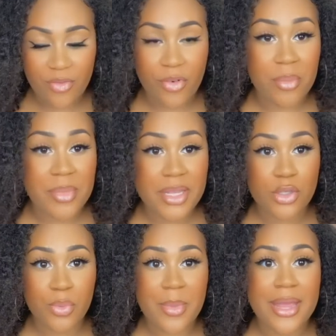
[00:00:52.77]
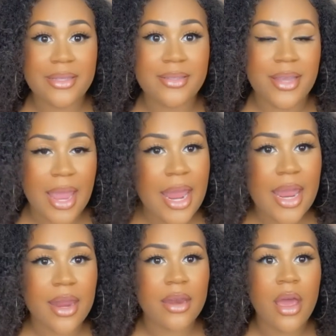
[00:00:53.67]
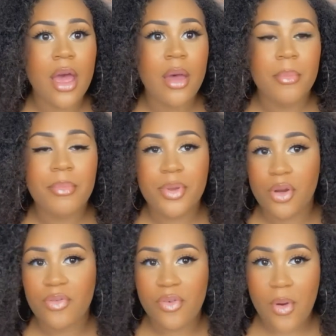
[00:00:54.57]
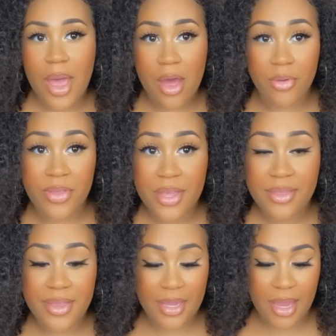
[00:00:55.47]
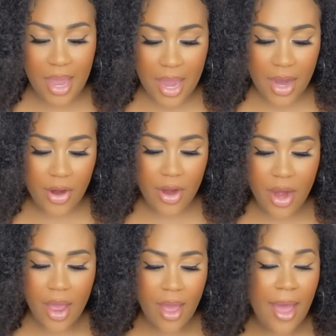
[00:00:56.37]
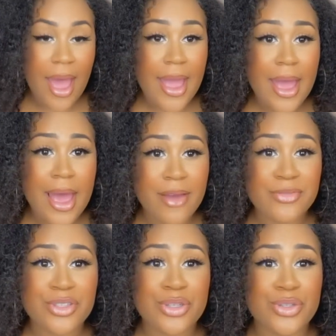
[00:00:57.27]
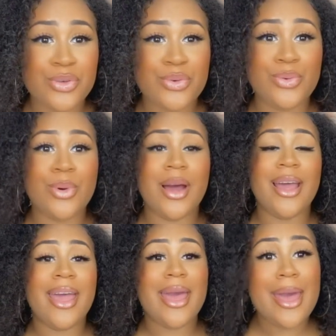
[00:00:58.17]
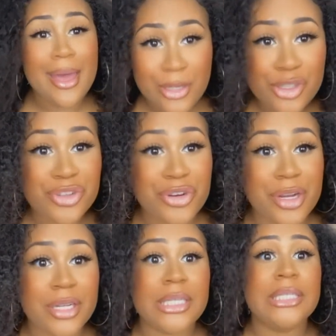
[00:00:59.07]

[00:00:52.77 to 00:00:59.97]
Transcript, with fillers: For me to maintain beautiful, healthy, thick hair, I have to do extra.